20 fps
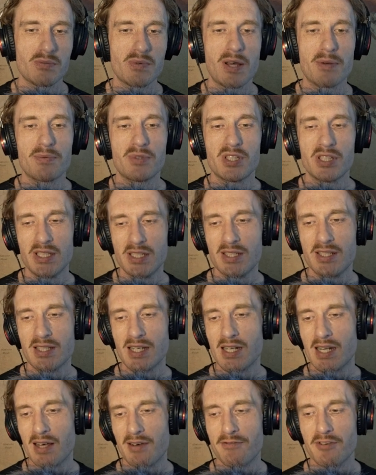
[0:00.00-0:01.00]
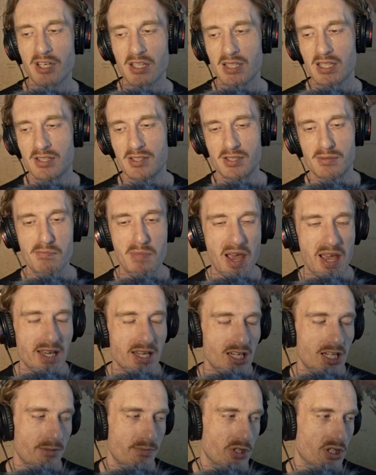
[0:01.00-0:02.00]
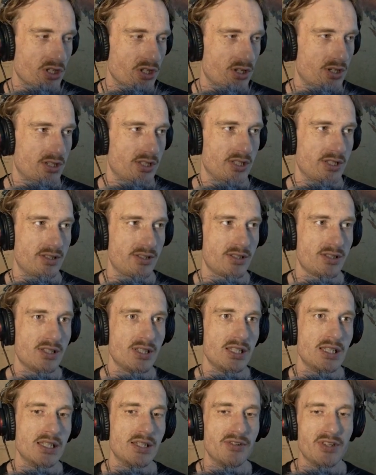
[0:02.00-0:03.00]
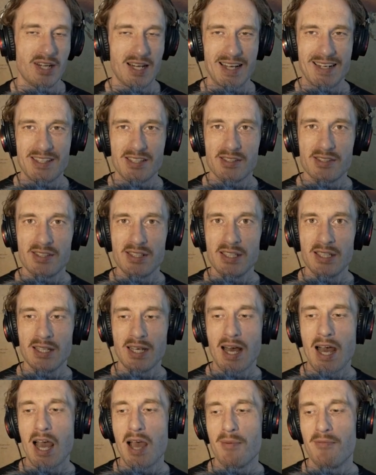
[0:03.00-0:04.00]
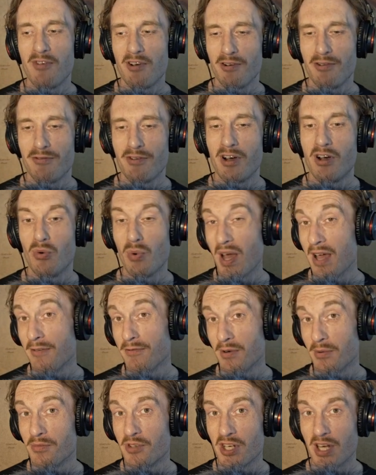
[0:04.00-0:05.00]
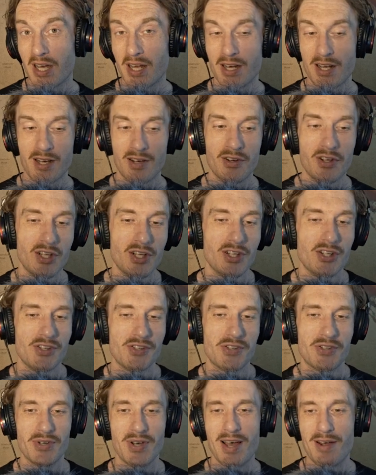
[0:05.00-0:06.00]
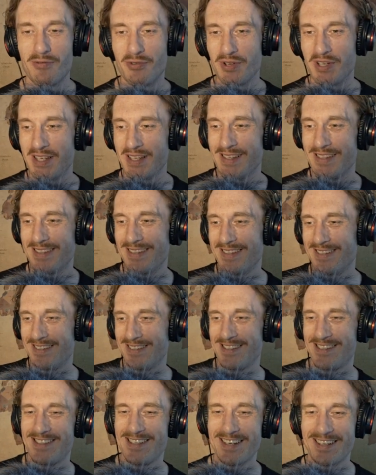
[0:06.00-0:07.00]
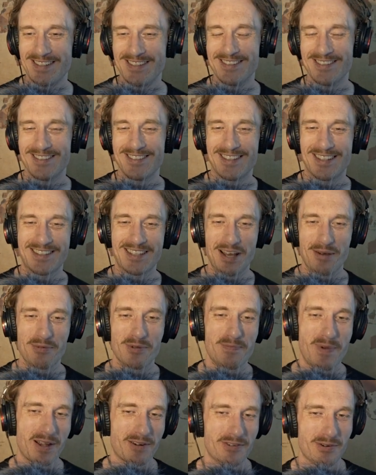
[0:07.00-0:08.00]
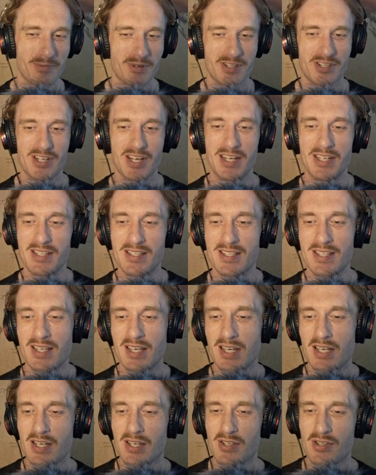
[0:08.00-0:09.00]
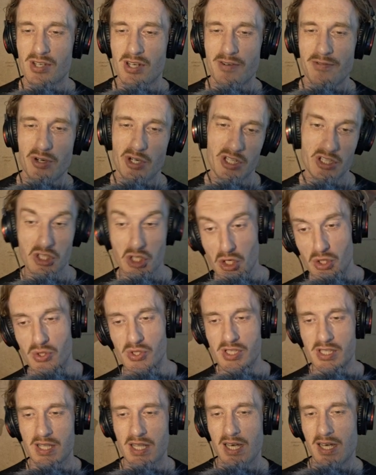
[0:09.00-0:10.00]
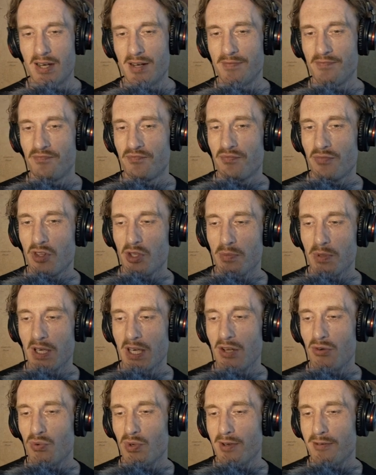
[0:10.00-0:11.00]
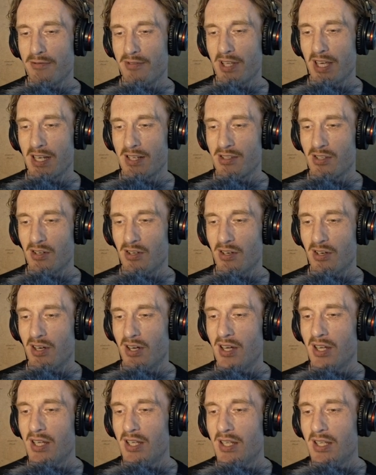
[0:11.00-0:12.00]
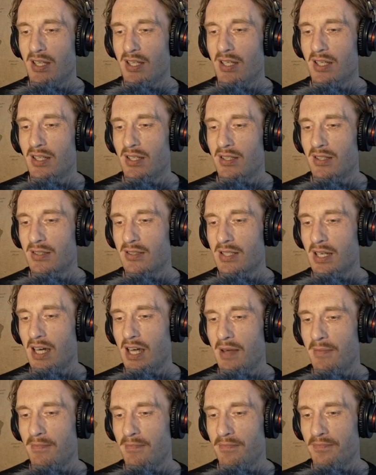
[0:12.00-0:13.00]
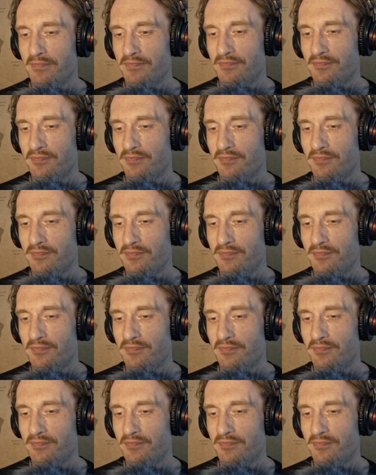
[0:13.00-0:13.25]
Maps is, and I think that's mainly because the latency. I am very far away from China, so every signal that comes back from a Chinese server and goes there to begin with takes a long time.